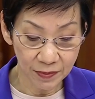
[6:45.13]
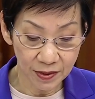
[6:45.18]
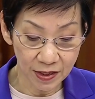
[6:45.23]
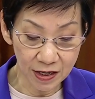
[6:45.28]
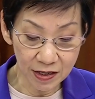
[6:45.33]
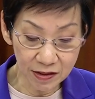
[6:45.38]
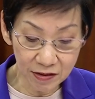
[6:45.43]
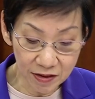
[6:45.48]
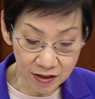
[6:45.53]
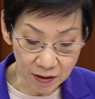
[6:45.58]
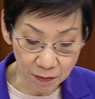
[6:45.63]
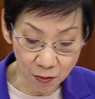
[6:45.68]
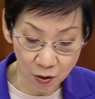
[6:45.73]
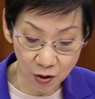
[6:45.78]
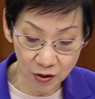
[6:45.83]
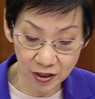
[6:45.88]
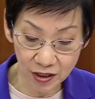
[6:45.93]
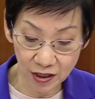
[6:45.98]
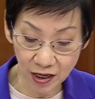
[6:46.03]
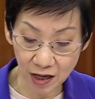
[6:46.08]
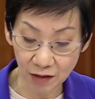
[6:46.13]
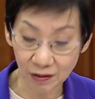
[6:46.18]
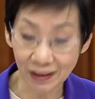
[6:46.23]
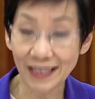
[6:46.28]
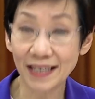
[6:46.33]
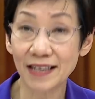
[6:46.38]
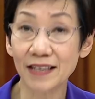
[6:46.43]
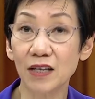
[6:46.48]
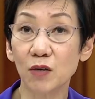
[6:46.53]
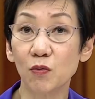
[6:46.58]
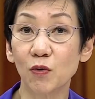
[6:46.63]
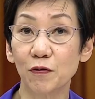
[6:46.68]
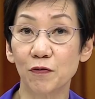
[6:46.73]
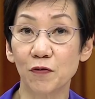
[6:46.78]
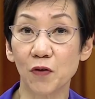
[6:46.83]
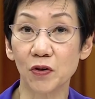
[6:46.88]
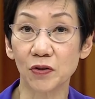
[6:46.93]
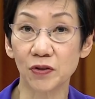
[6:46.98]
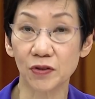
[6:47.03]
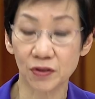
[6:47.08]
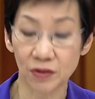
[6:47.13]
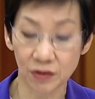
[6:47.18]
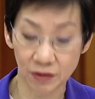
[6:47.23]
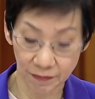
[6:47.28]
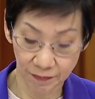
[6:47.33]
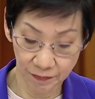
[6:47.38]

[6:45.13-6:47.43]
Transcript: in supporting our cleaning workforce.